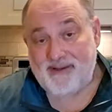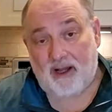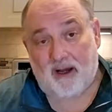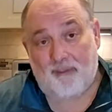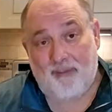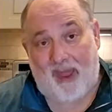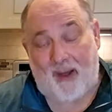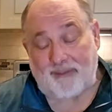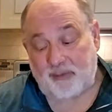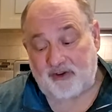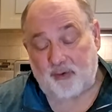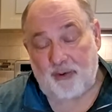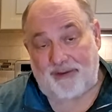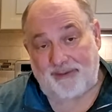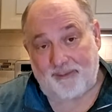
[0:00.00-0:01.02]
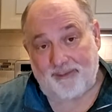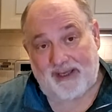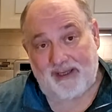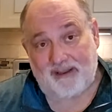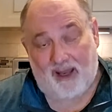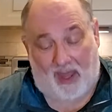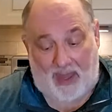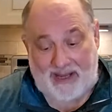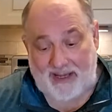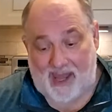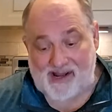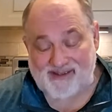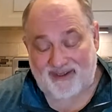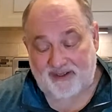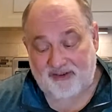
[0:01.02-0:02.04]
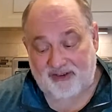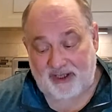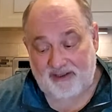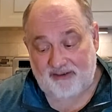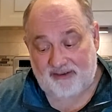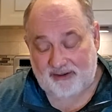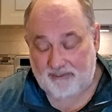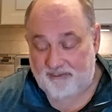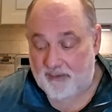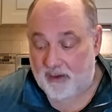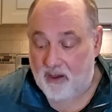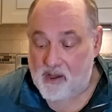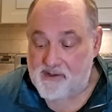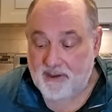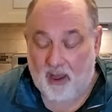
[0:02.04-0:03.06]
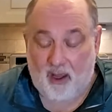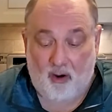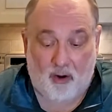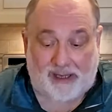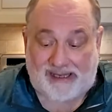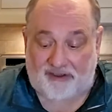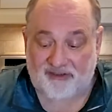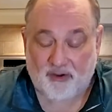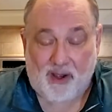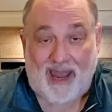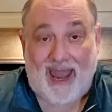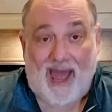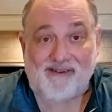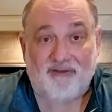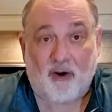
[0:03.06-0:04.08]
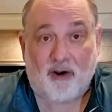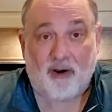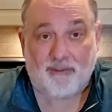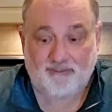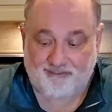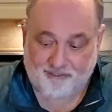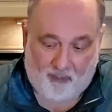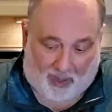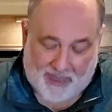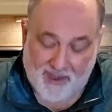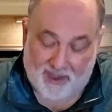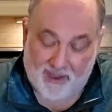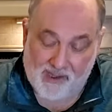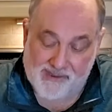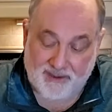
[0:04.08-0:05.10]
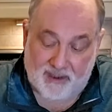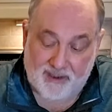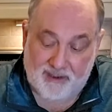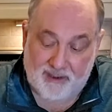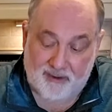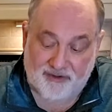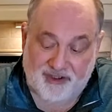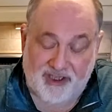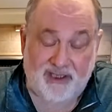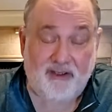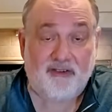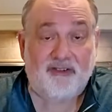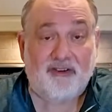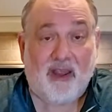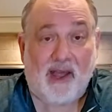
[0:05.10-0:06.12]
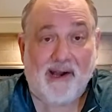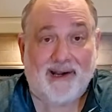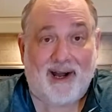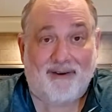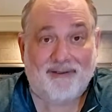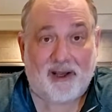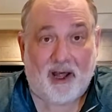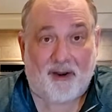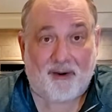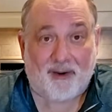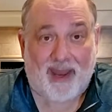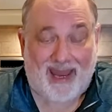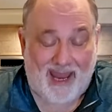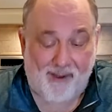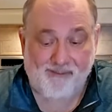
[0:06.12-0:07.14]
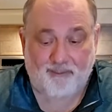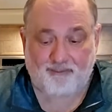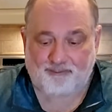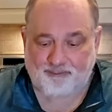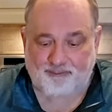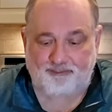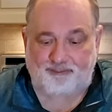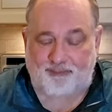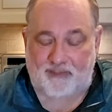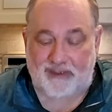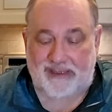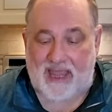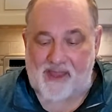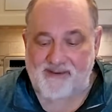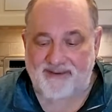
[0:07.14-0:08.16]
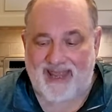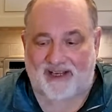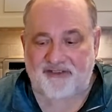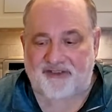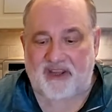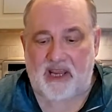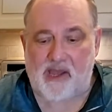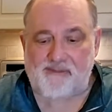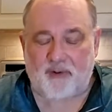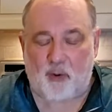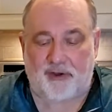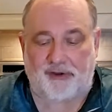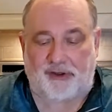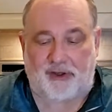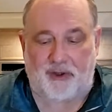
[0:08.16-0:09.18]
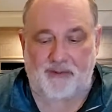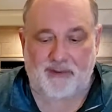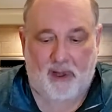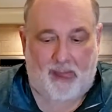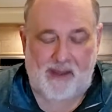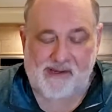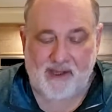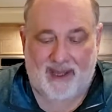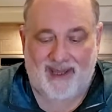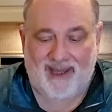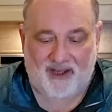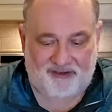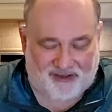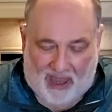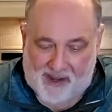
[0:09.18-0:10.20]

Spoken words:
amount between the meat and the cheese. Okay, so I have our cheese. I've got our ham. Next thing I'm going to do is